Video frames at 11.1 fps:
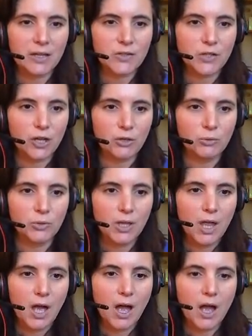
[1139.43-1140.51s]
So,
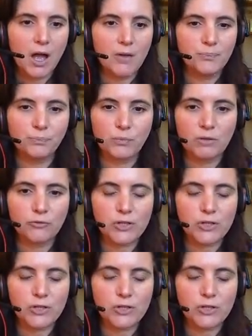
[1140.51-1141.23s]
for